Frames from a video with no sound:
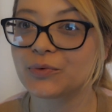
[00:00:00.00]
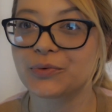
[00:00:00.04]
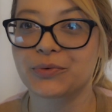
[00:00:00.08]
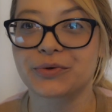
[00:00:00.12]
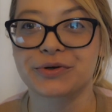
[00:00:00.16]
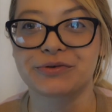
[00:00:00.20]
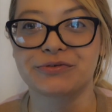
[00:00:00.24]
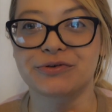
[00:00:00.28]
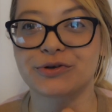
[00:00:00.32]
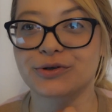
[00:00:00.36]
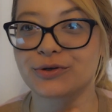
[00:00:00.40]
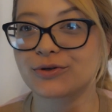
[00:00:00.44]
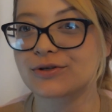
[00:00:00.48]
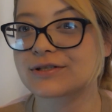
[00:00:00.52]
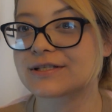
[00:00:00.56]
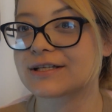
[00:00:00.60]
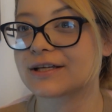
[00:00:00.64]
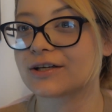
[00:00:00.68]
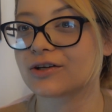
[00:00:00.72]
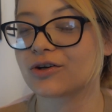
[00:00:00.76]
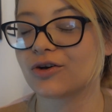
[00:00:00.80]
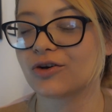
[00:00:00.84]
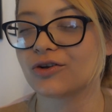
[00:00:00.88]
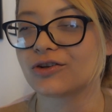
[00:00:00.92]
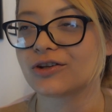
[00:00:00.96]
We were
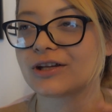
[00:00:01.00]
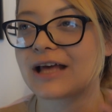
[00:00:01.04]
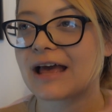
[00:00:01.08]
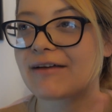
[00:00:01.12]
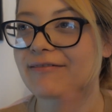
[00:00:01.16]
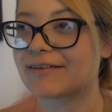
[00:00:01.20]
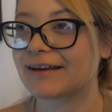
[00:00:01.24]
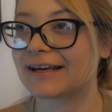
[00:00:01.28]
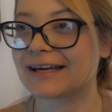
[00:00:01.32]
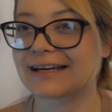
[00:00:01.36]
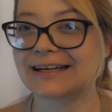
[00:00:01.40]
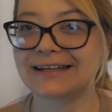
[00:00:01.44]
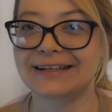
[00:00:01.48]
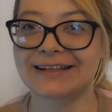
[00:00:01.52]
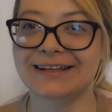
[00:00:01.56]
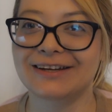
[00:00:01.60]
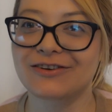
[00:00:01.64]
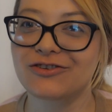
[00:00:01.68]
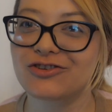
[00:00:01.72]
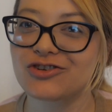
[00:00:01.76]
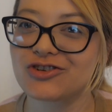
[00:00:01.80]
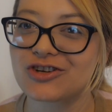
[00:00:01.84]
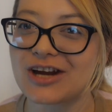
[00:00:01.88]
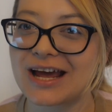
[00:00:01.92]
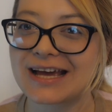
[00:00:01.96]
focusing on having a
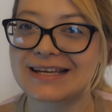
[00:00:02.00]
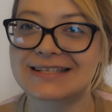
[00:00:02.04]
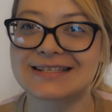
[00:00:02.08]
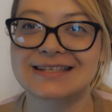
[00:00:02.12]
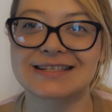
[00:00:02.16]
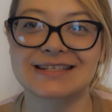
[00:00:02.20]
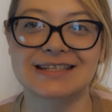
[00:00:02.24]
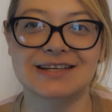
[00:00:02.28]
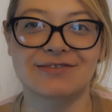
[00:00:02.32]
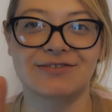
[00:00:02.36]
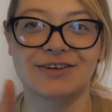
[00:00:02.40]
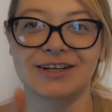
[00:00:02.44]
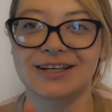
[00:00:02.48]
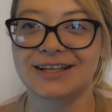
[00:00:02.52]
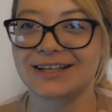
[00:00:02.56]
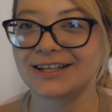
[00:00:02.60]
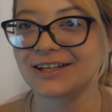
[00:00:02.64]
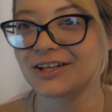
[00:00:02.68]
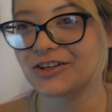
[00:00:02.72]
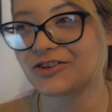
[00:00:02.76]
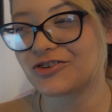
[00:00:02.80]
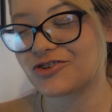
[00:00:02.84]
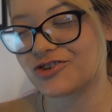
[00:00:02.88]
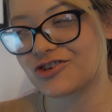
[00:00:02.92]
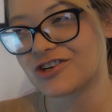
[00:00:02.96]
linen dresses, having
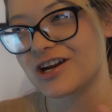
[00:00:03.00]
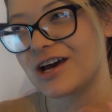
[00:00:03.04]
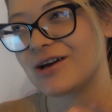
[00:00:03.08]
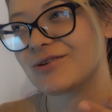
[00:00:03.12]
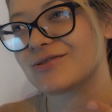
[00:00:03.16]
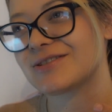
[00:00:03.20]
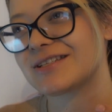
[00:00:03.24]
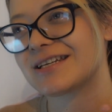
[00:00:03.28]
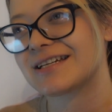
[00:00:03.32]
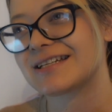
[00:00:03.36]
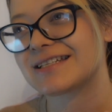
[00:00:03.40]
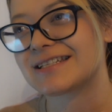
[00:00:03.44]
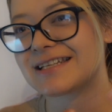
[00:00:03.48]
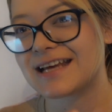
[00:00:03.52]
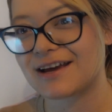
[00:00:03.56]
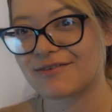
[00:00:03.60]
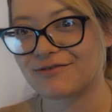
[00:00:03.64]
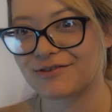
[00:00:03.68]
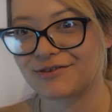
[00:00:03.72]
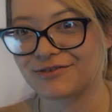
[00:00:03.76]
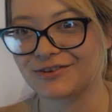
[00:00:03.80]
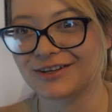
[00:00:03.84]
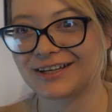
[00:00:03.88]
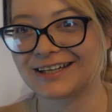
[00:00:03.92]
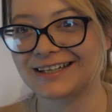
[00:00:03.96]
linen trousers,
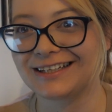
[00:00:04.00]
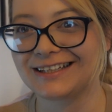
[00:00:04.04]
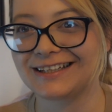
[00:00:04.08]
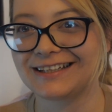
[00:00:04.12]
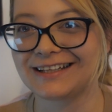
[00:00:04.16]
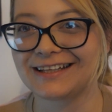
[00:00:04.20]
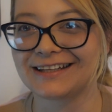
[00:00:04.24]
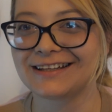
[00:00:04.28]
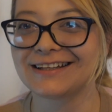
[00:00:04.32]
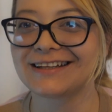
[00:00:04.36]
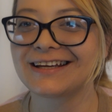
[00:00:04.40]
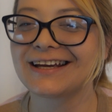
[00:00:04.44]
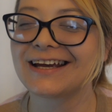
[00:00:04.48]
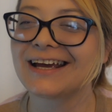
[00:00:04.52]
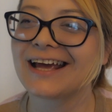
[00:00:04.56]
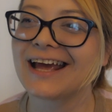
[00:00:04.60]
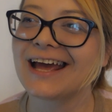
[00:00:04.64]
everything linen.